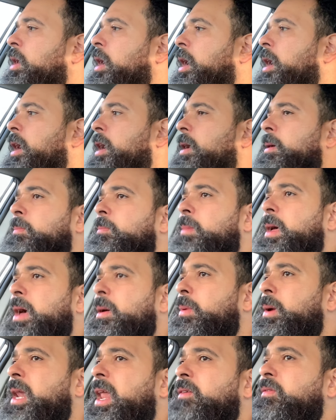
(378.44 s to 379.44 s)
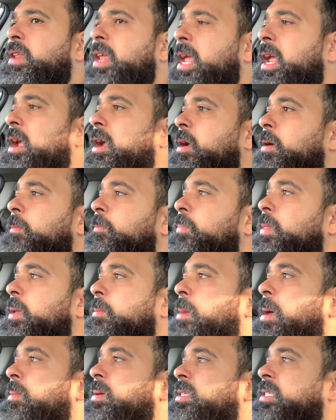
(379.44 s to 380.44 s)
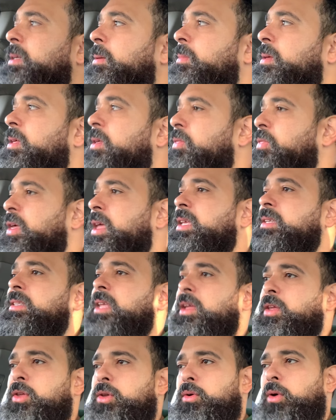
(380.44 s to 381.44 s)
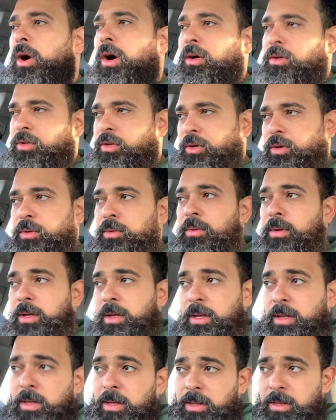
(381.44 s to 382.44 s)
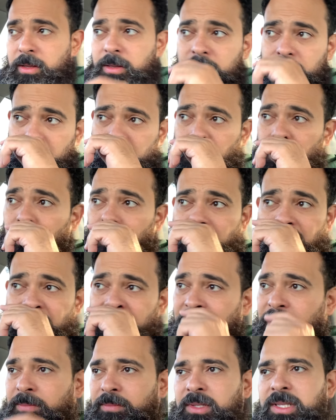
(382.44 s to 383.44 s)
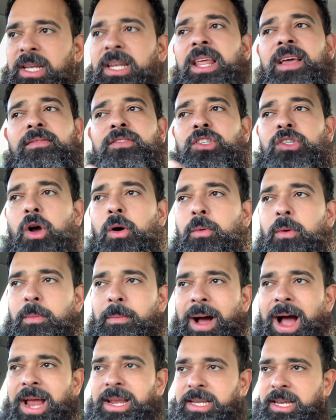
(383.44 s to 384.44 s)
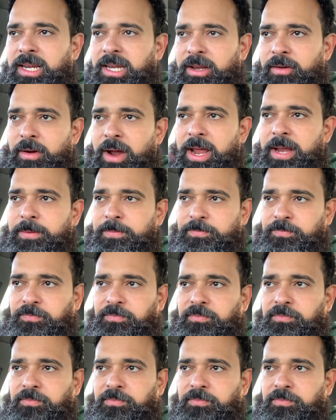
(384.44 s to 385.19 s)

Um, I would love to hear maybe some of the things that you all do to um, to live sober-mindedly, right?